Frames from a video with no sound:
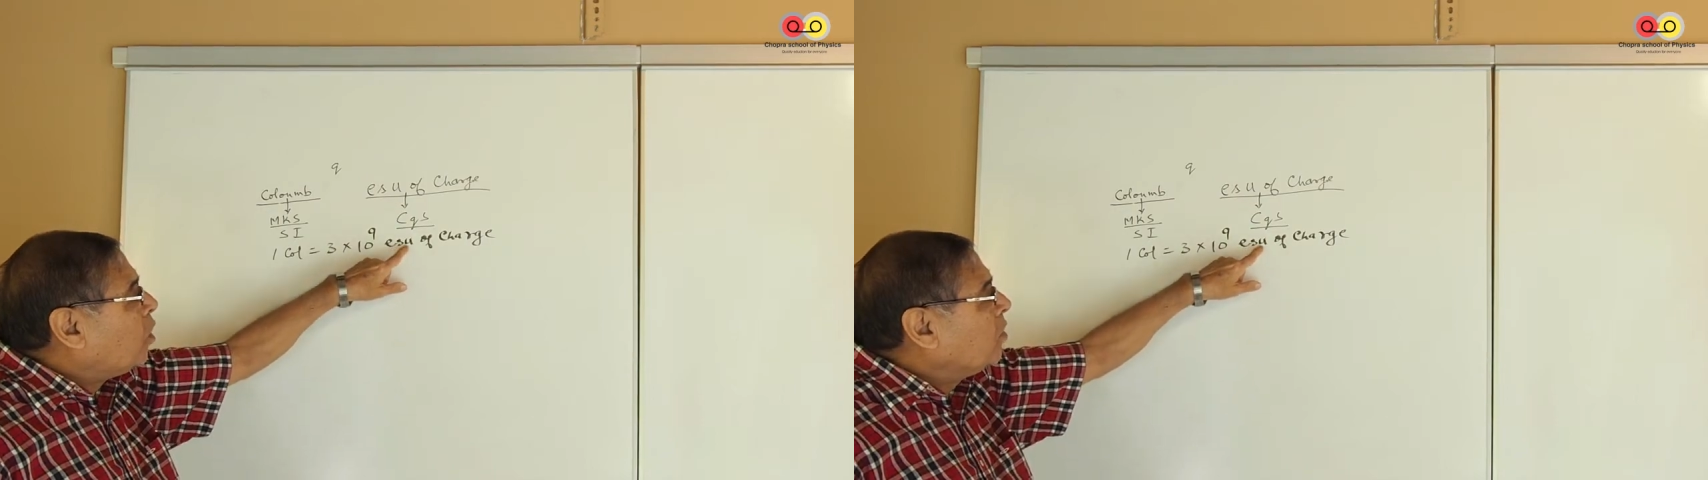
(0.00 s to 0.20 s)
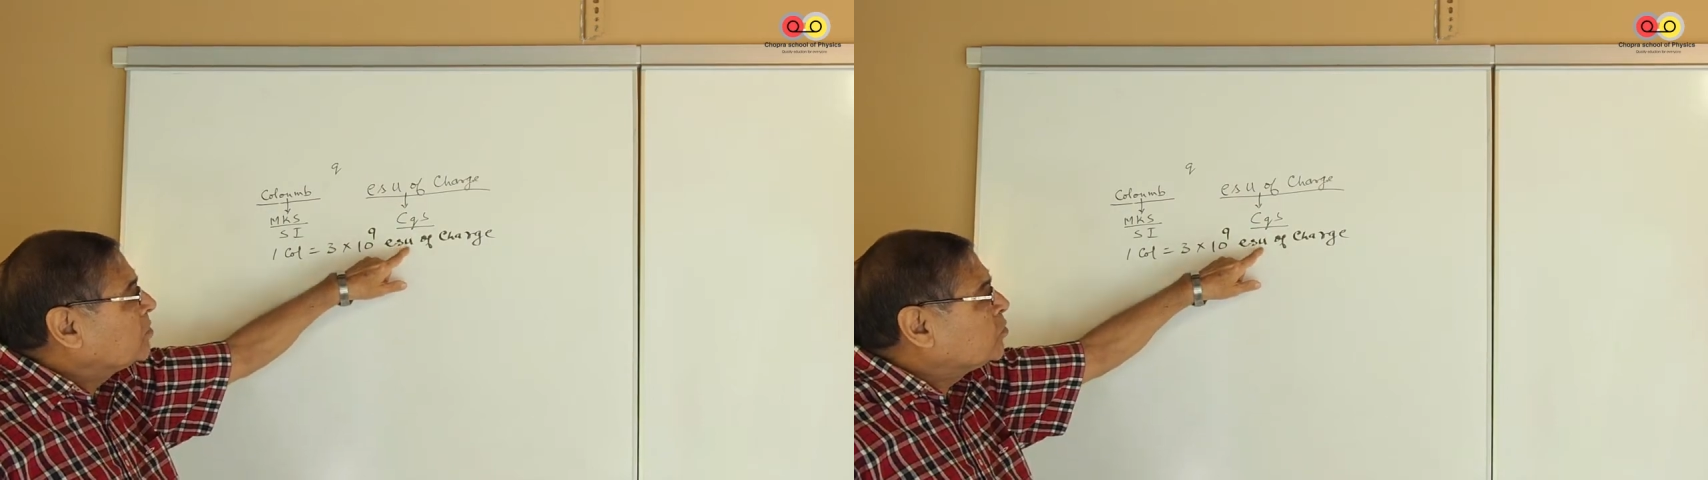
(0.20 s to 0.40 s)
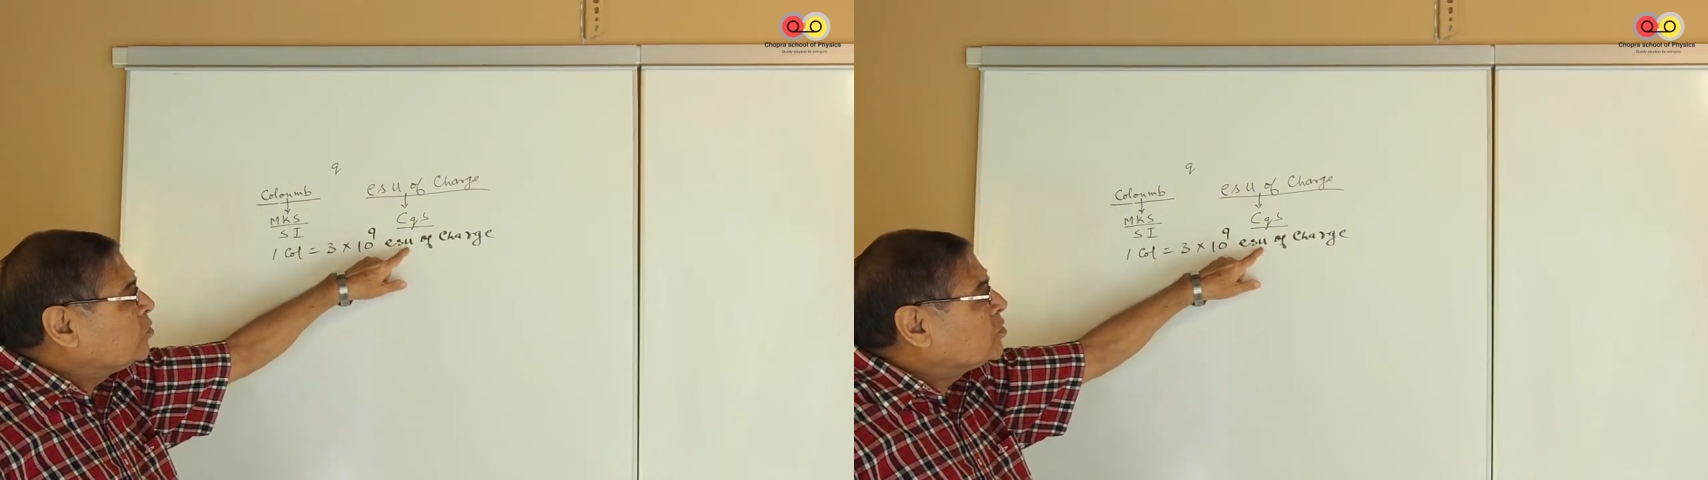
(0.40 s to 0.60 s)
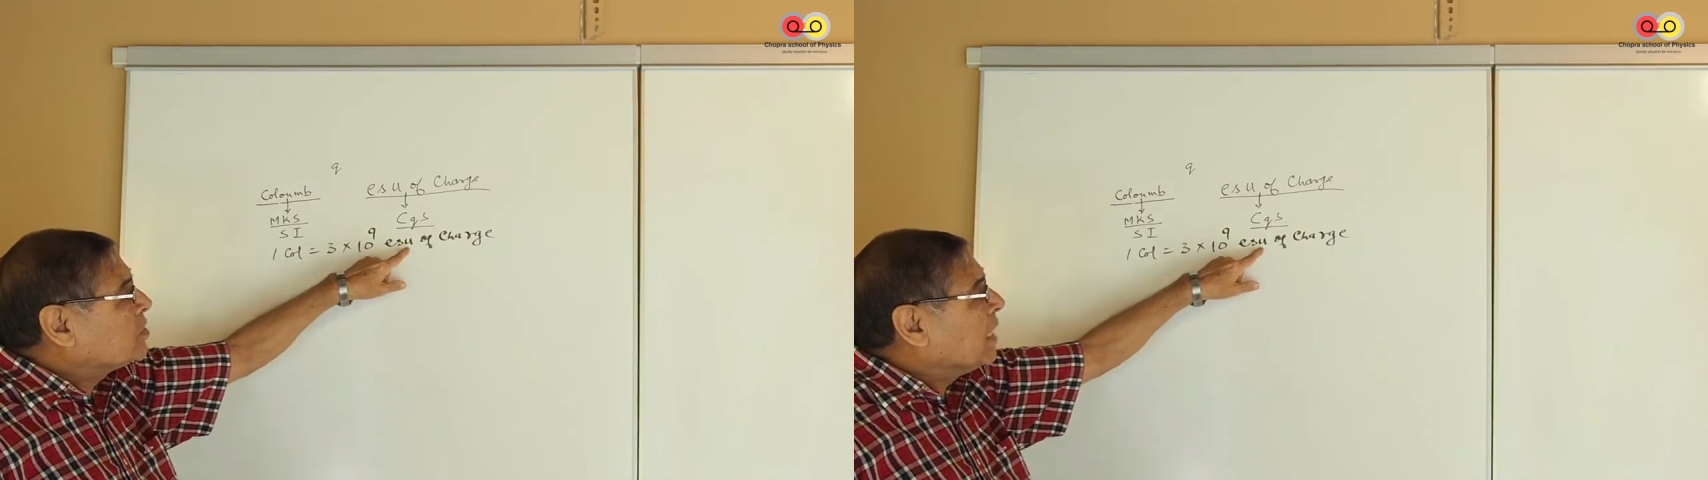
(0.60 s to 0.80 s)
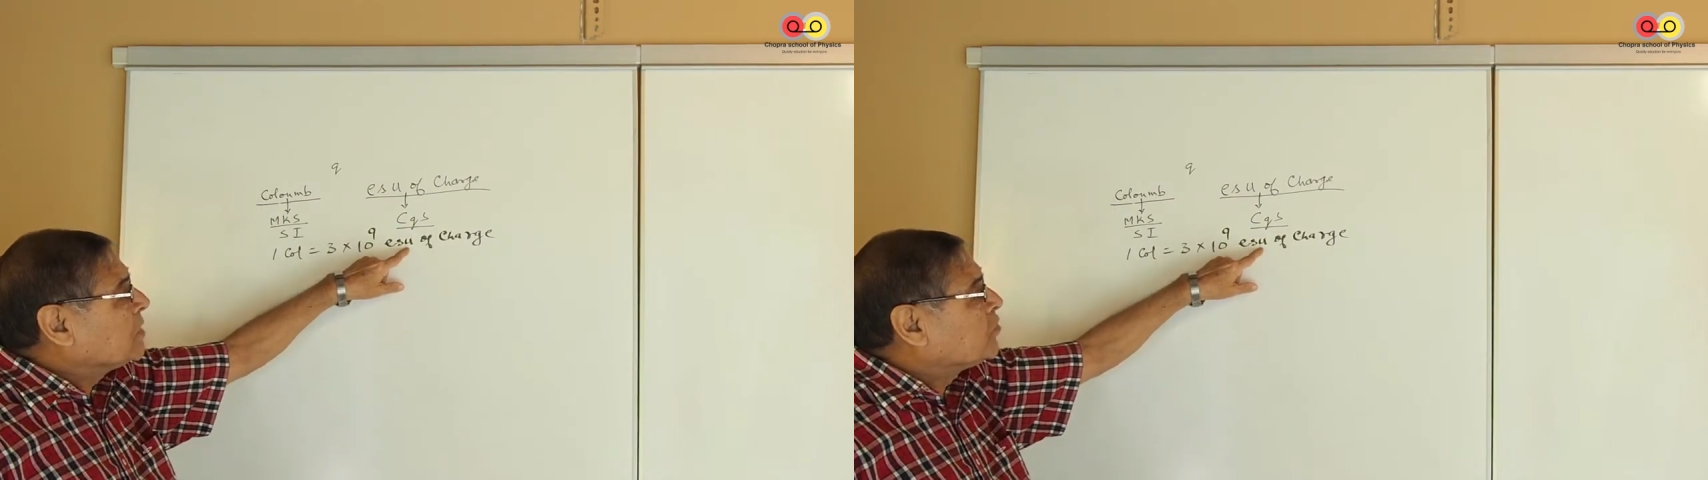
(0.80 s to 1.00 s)
also
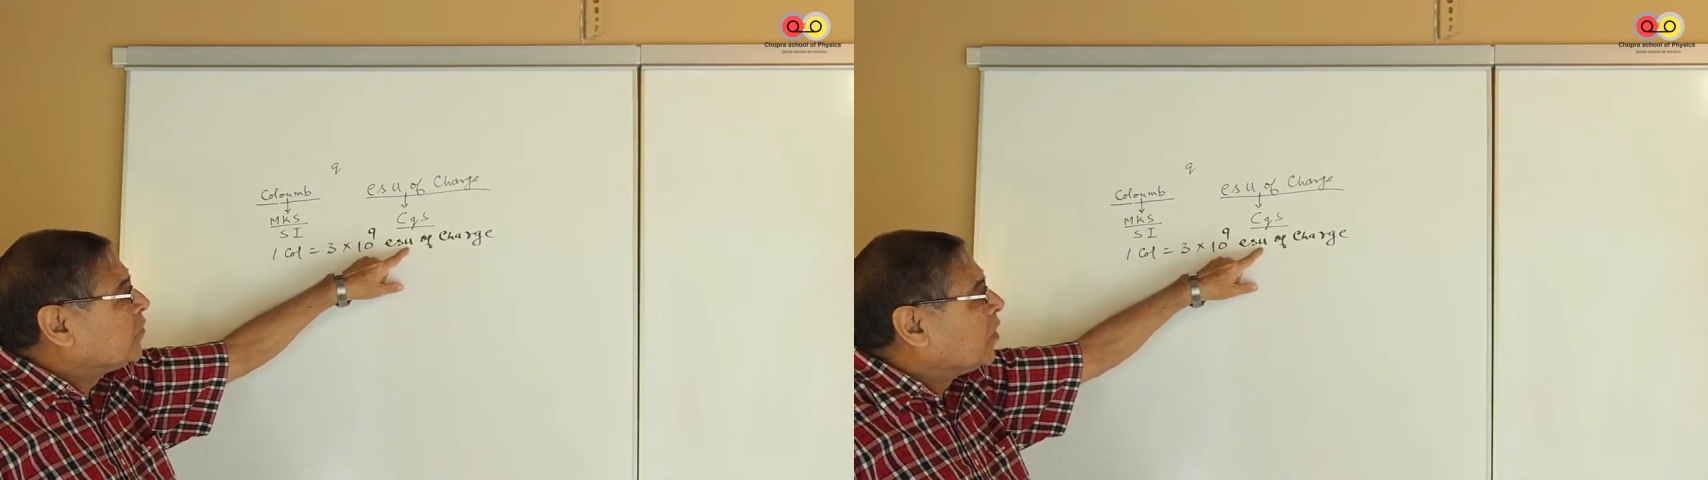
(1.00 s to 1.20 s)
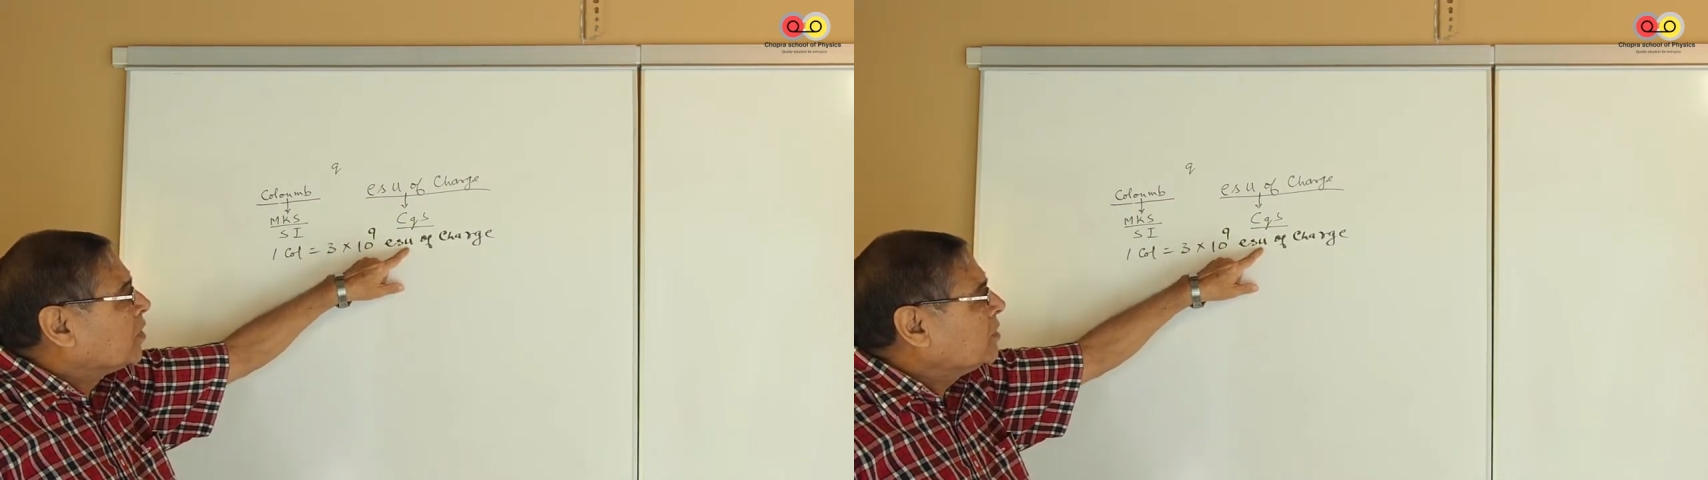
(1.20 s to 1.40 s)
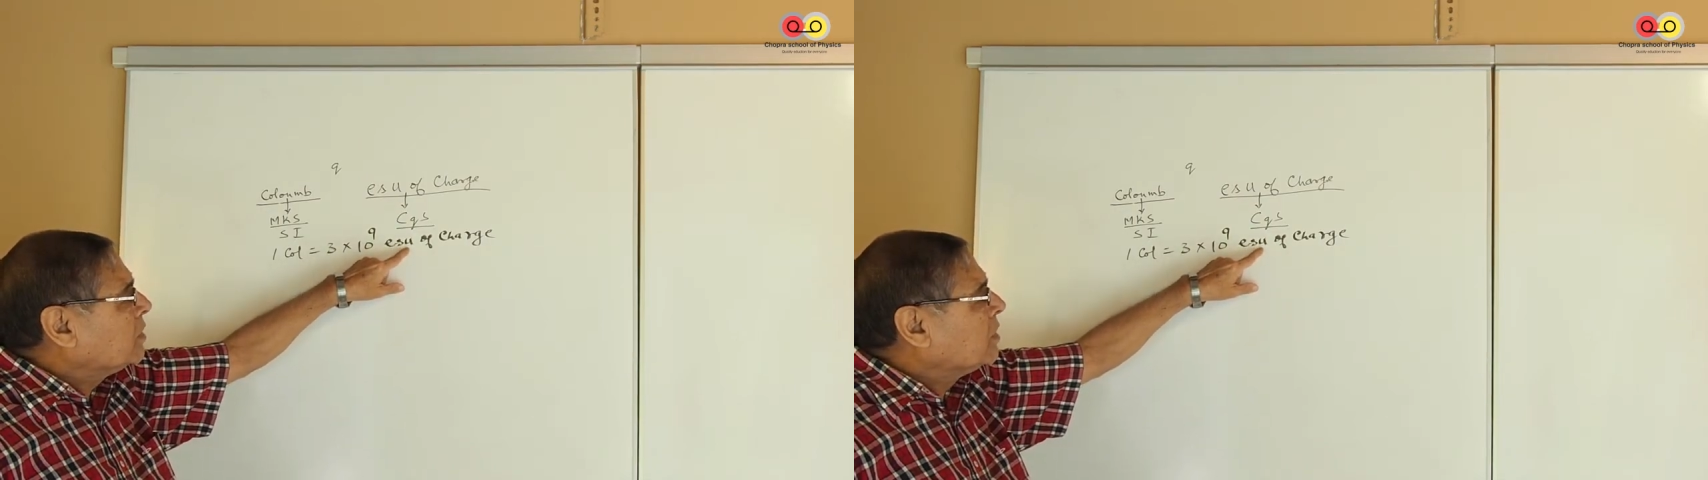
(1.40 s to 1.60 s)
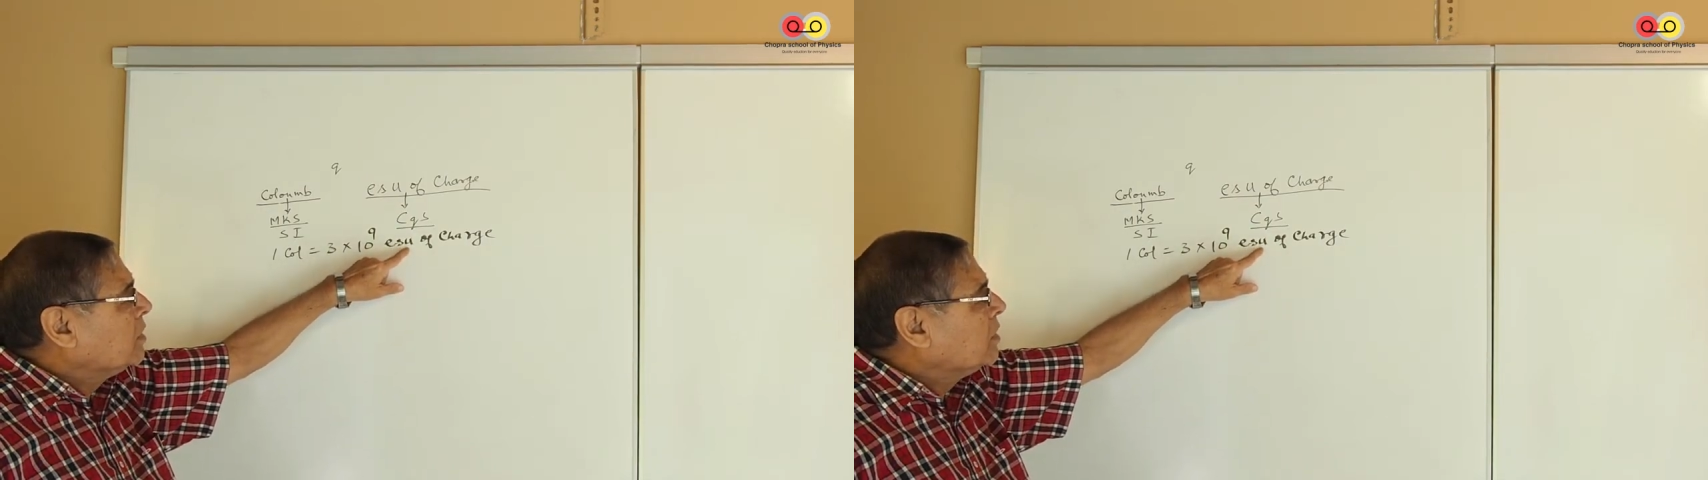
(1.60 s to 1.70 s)
stands for